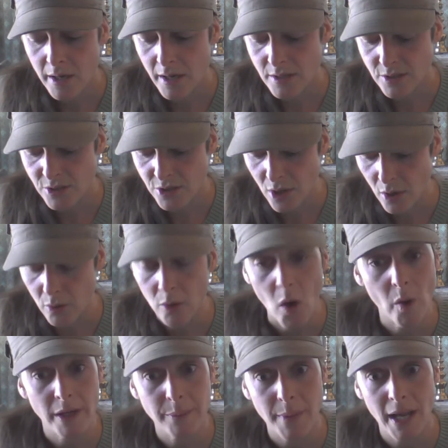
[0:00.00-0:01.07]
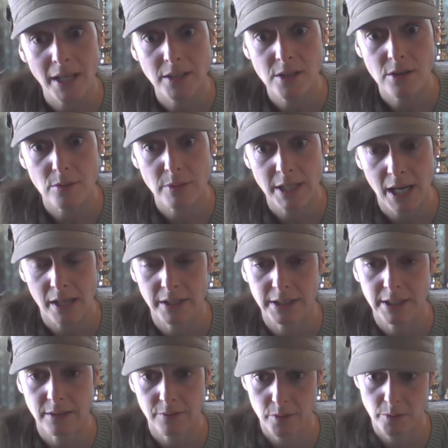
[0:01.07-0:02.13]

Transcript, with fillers: So, going back to the reality of you